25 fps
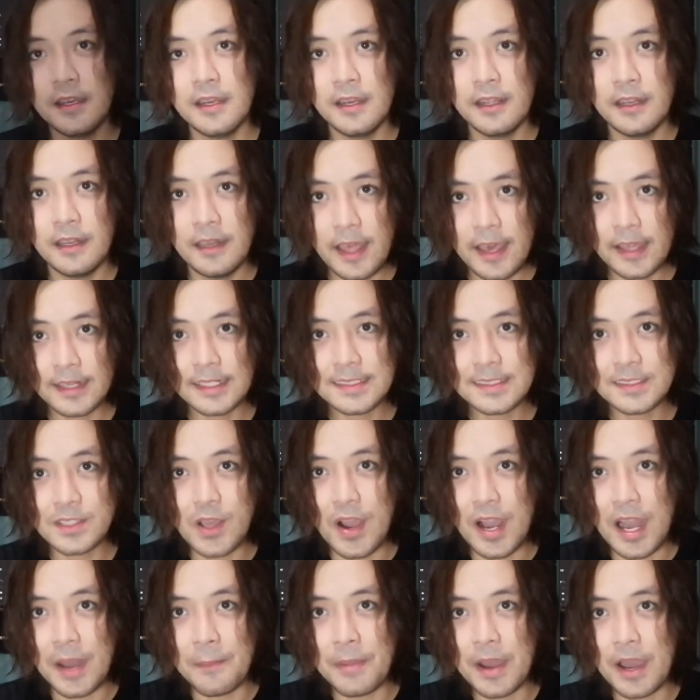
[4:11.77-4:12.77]
Let us
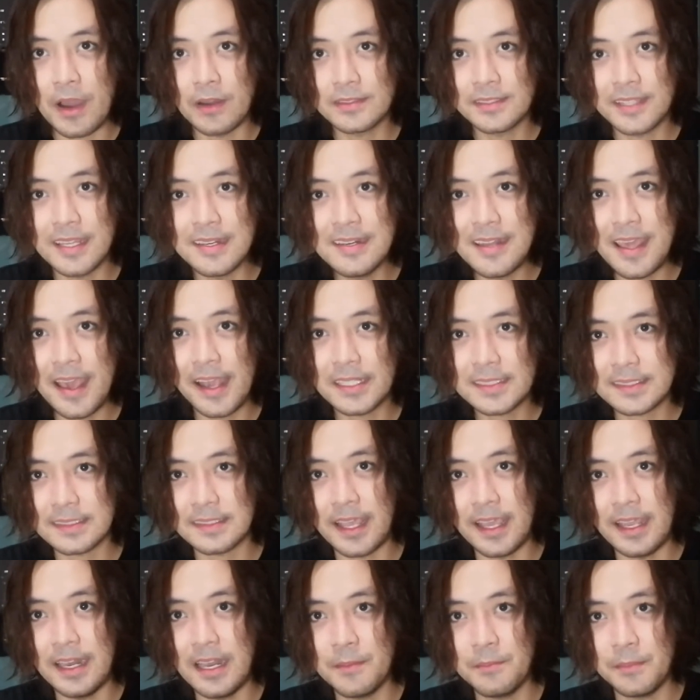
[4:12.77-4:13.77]
talk about the next
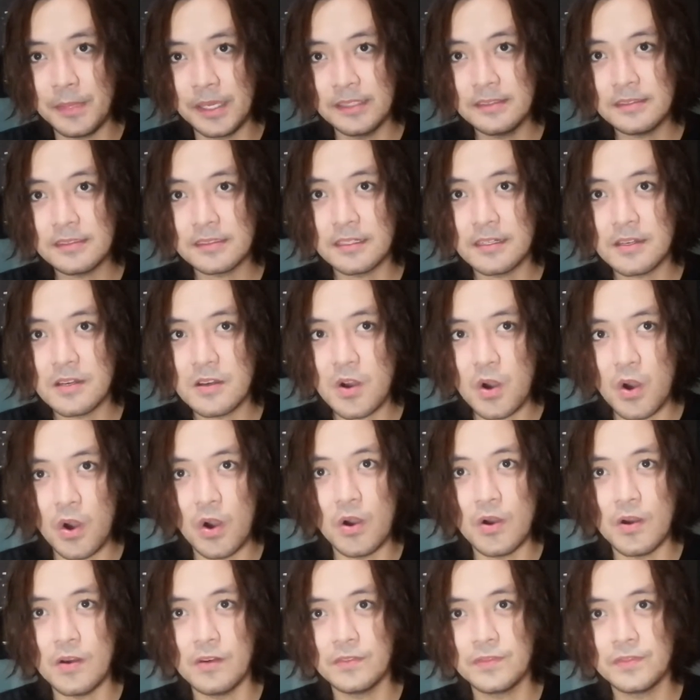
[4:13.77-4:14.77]
element
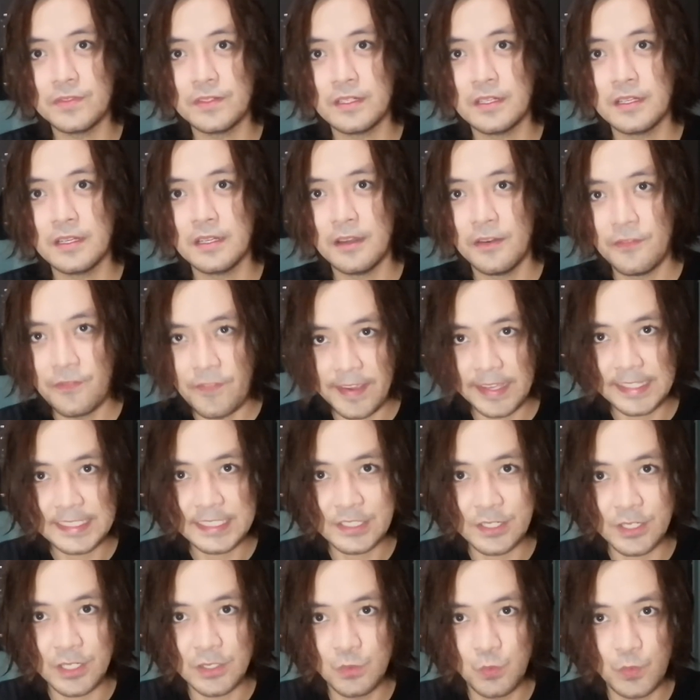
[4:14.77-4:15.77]
of
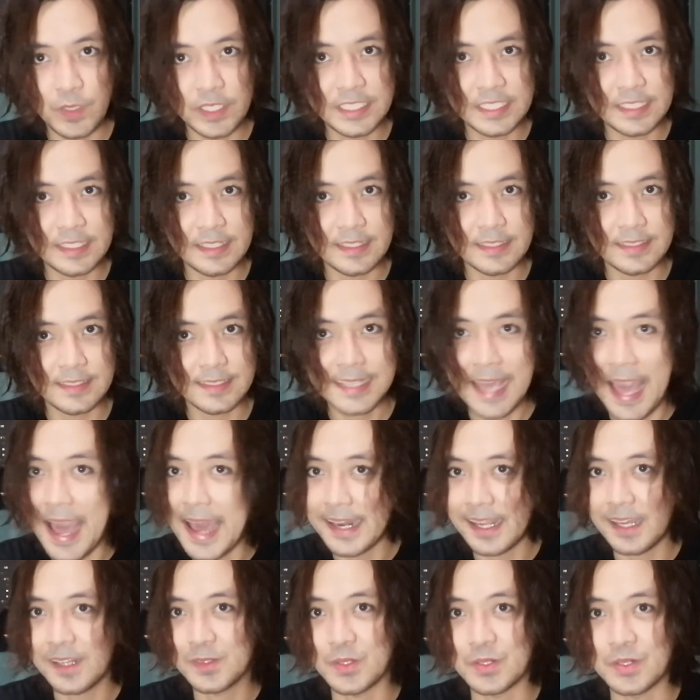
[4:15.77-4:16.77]
fiction, which is
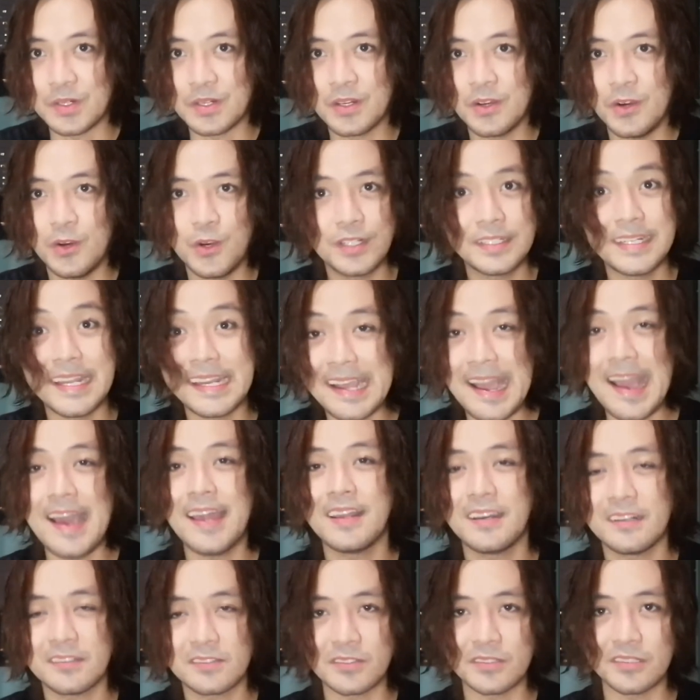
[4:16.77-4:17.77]
character or the
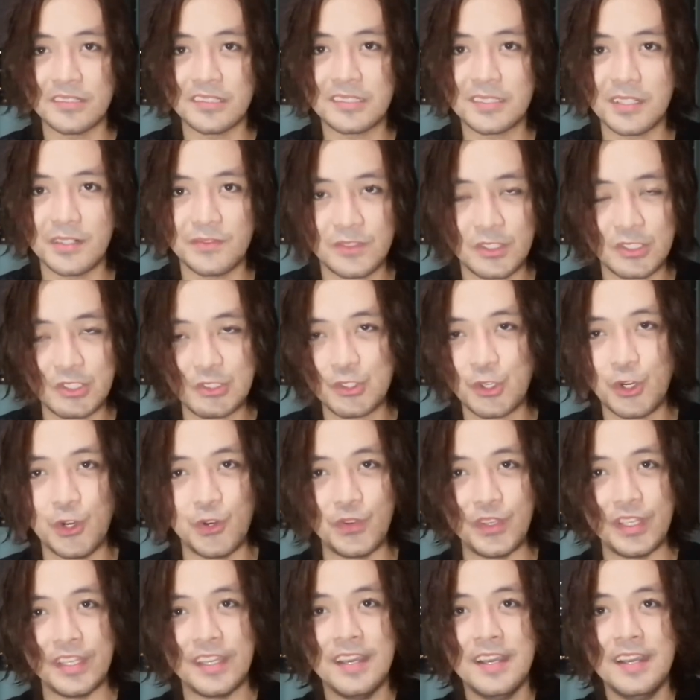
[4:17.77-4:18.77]
characters of the
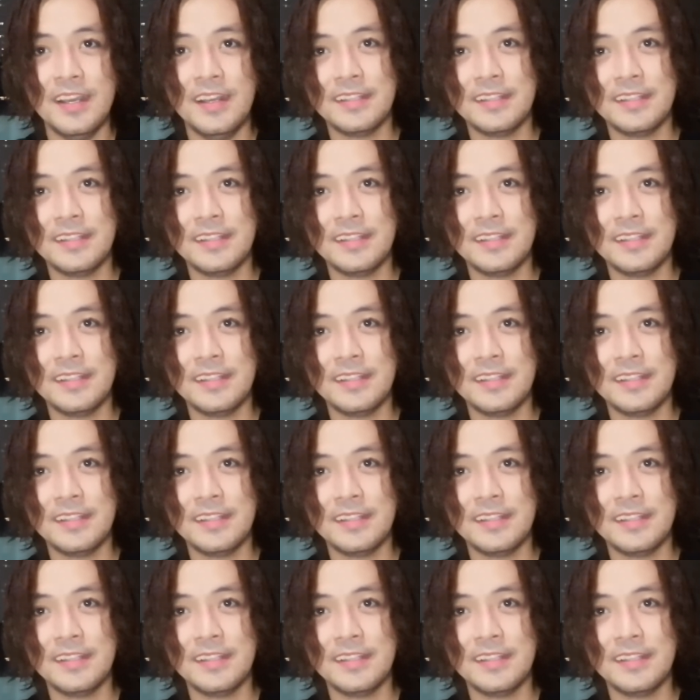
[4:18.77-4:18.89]
story.